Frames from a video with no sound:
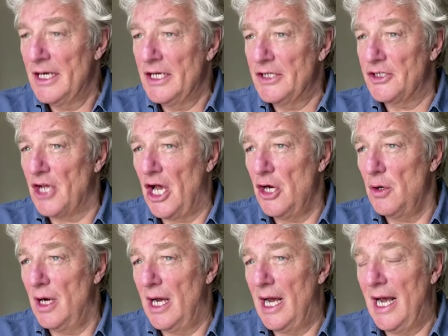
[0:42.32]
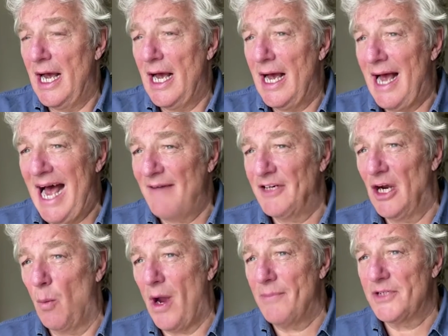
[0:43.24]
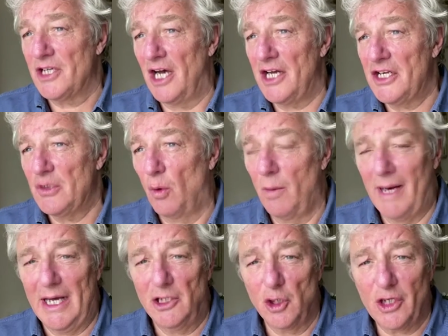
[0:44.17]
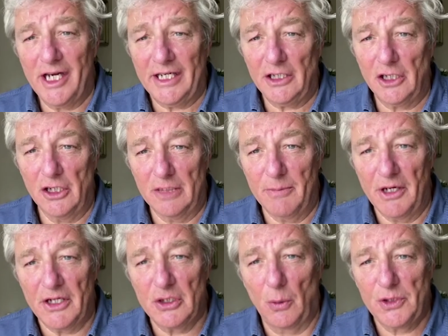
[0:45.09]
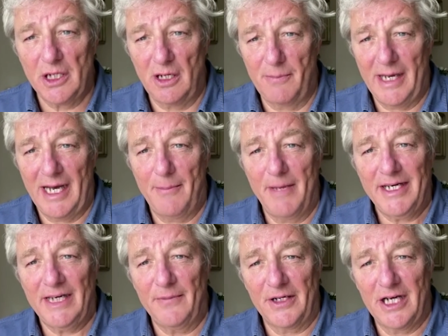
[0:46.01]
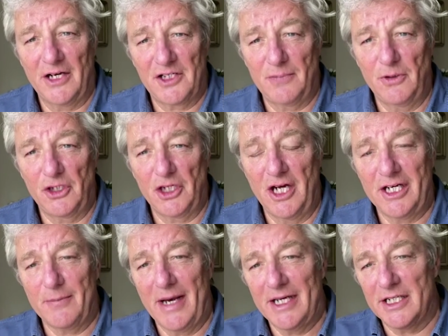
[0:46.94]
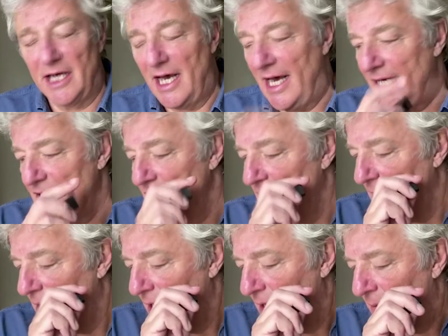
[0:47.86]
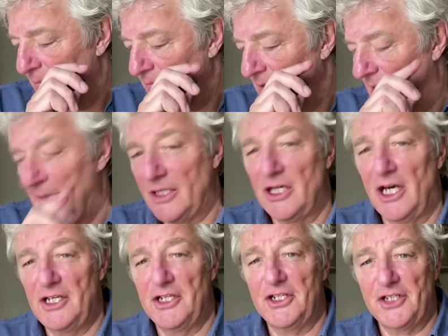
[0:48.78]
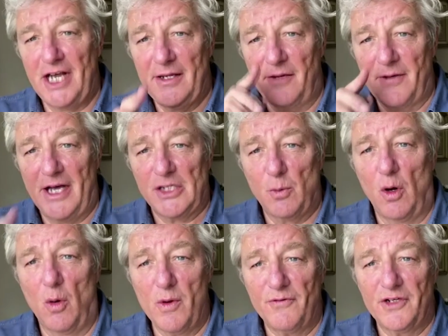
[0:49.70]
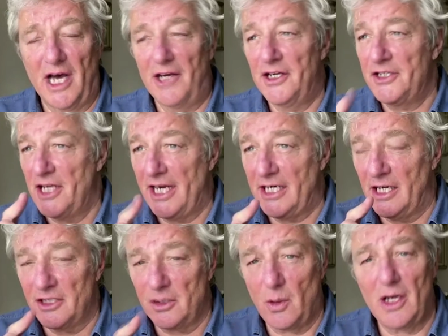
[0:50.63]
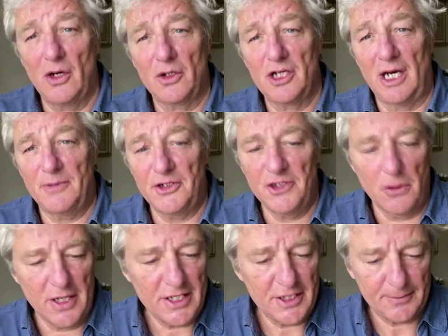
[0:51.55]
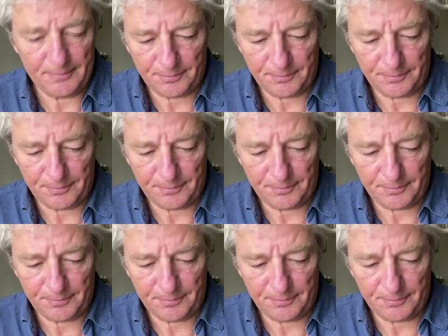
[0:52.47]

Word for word: So having a website is all about looking good, but it's also about making the customer journey better. And I'm excited to say that that's what we've done. It's taken us quite a long time to do it,